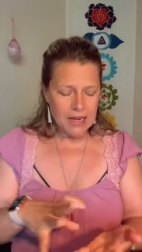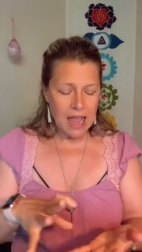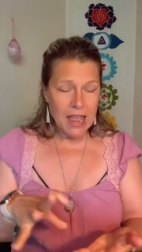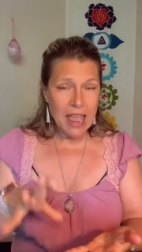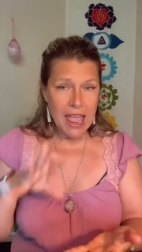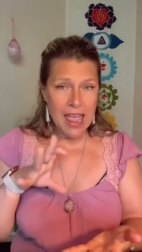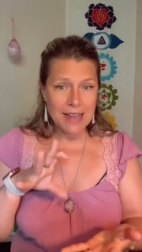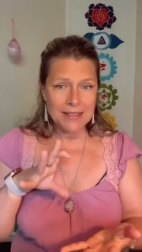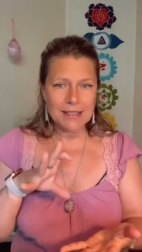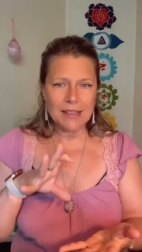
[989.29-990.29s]
Now,
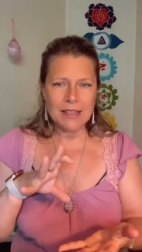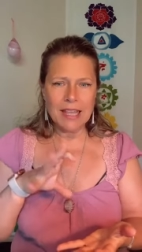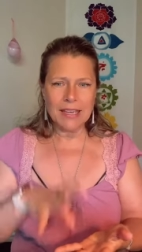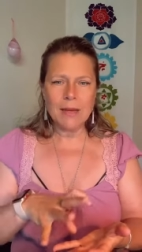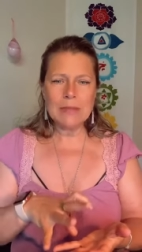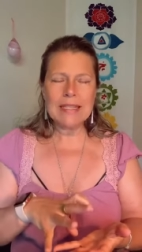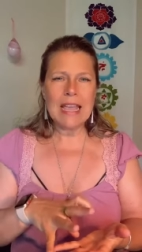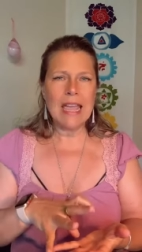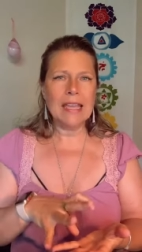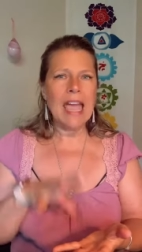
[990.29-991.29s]
and like I'm
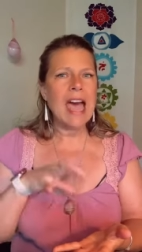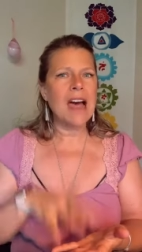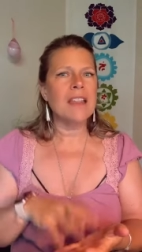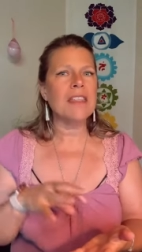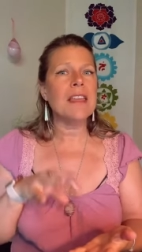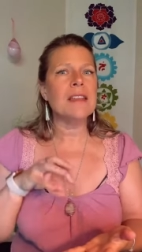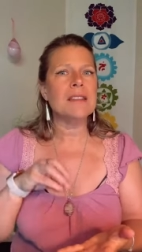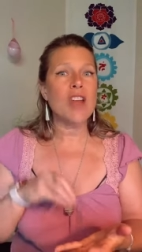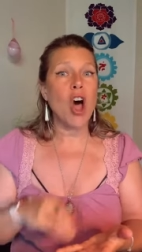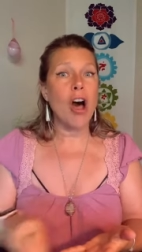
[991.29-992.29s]
saying, health
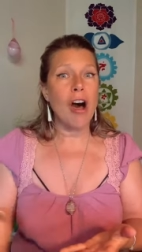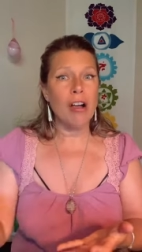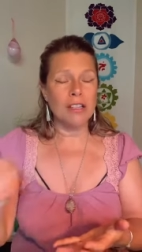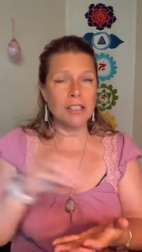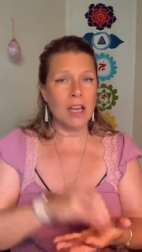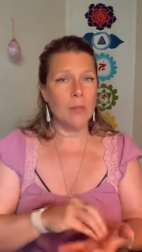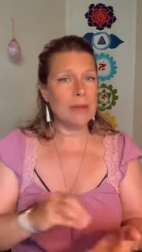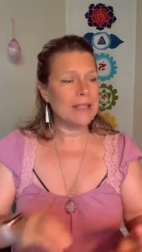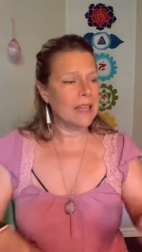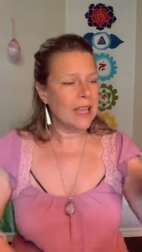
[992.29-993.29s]
is all
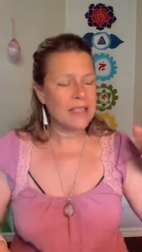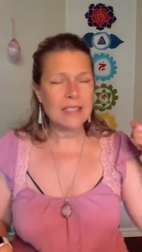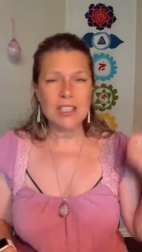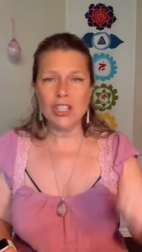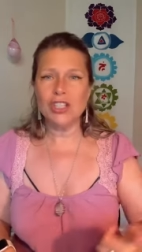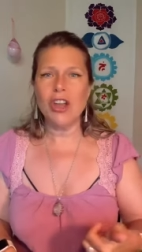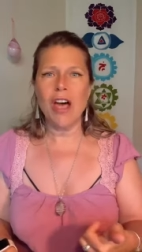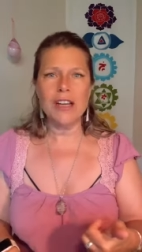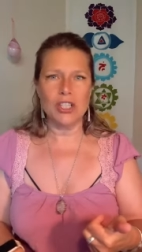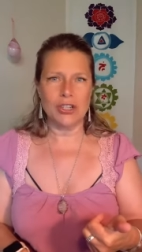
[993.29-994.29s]
encompassing. It's
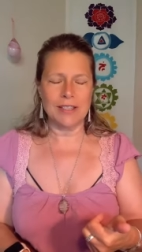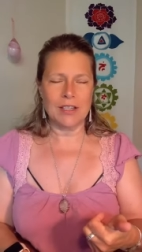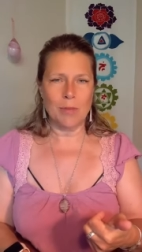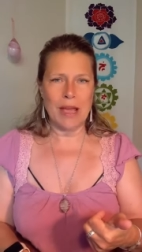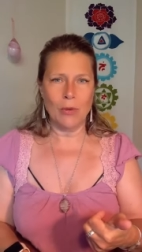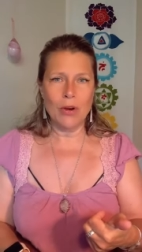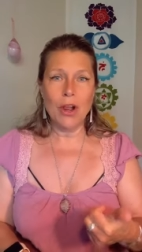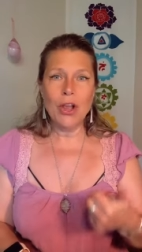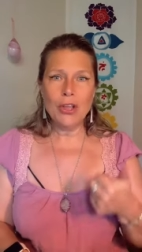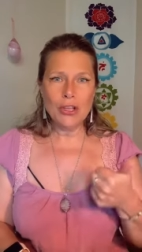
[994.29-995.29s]
not just about
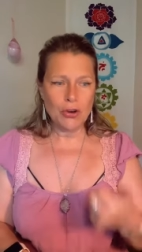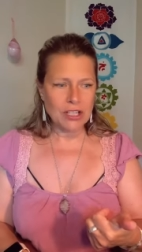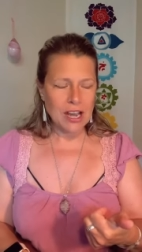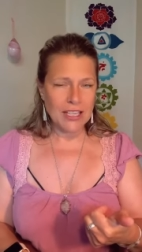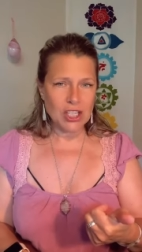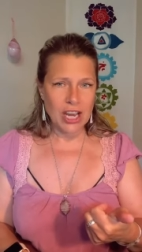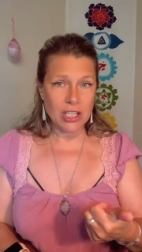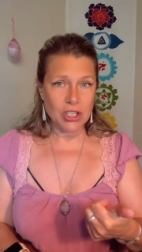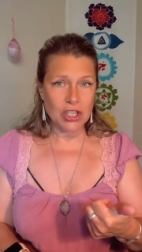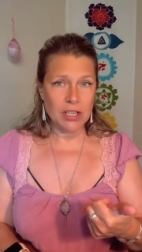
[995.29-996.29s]
your
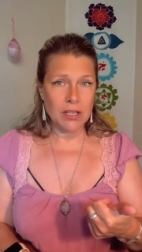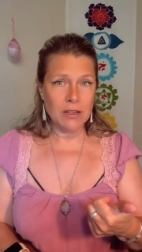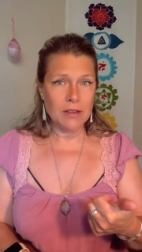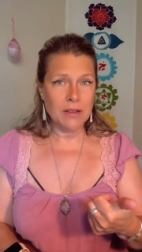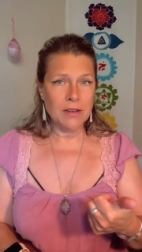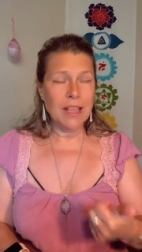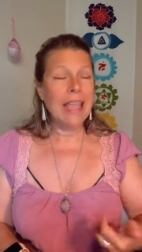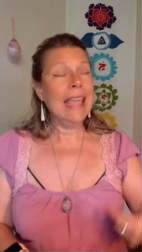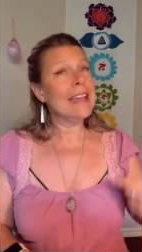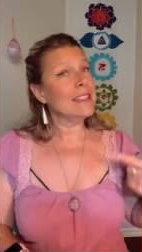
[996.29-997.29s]
digestion.
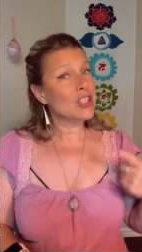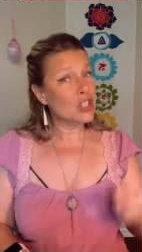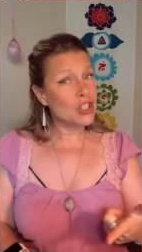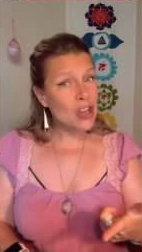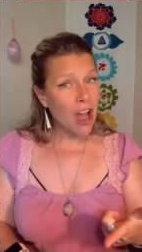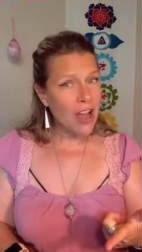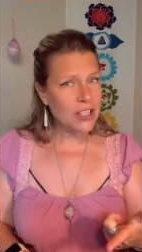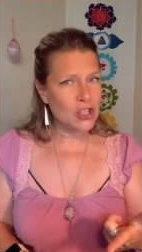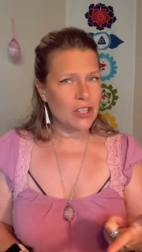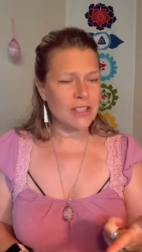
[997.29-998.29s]
It's
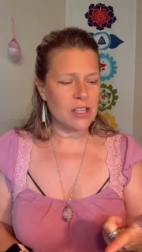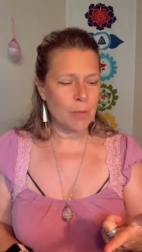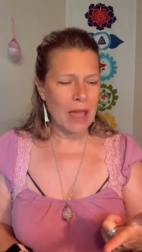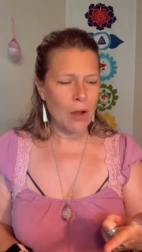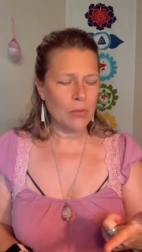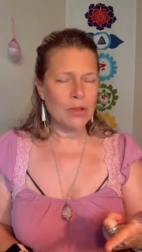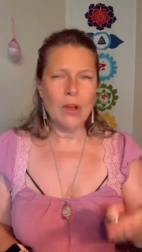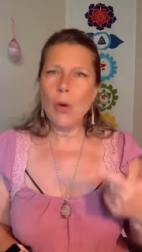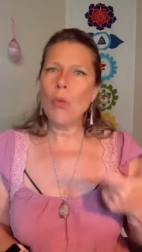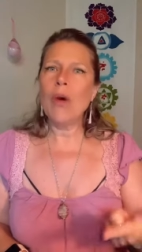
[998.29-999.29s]
not just about
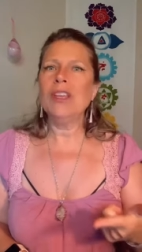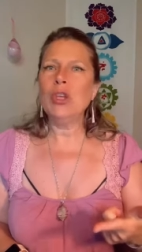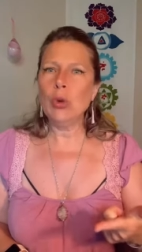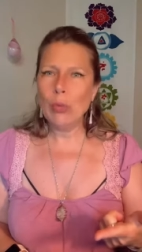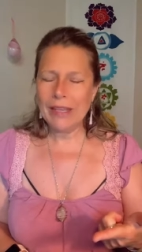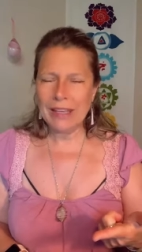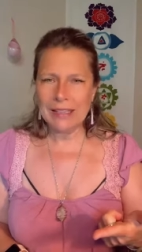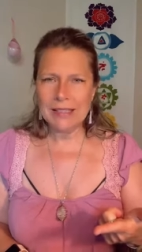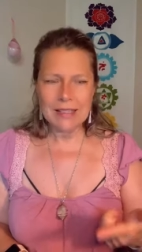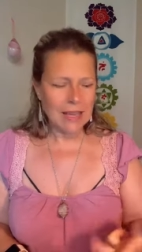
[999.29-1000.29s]
what you
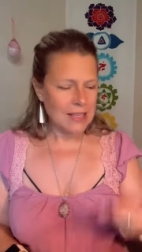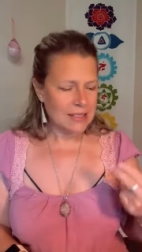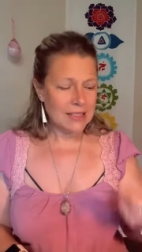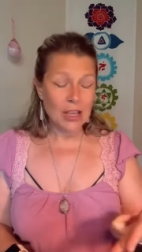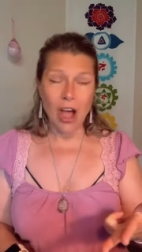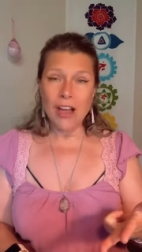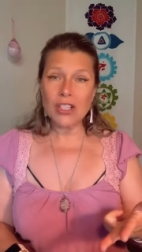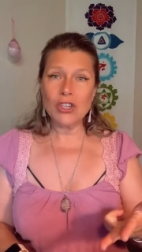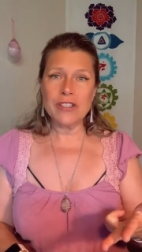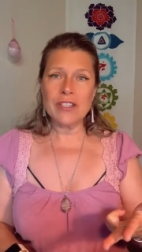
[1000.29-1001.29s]
eat. It's
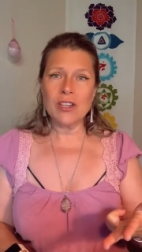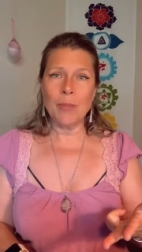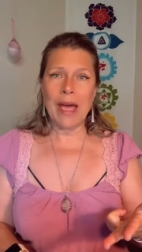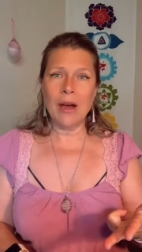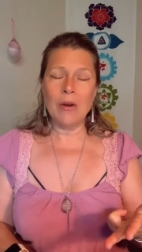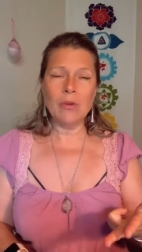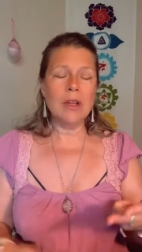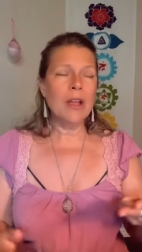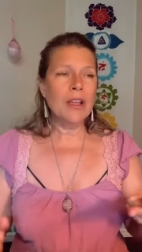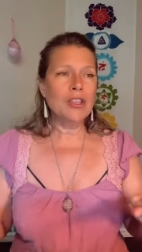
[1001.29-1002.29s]
not just about
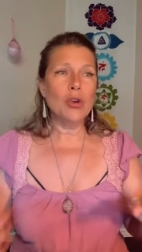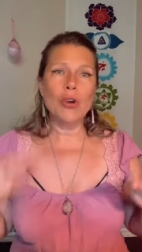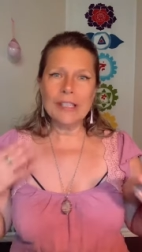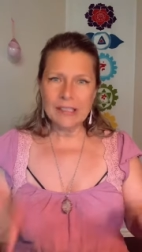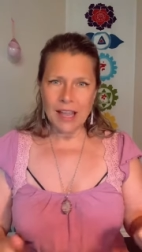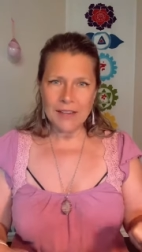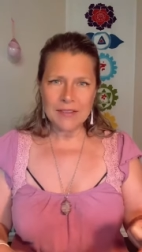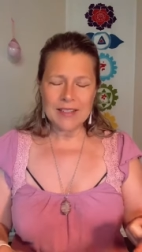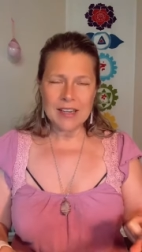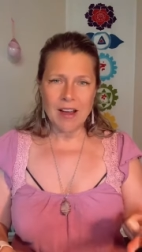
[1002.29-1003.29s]
your
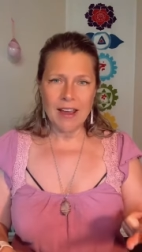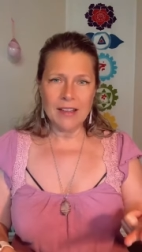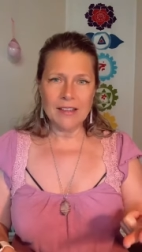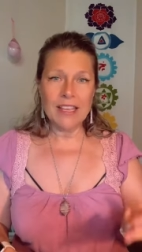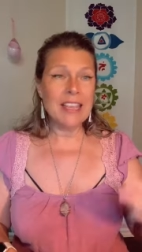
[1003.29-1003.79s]
lifestyle.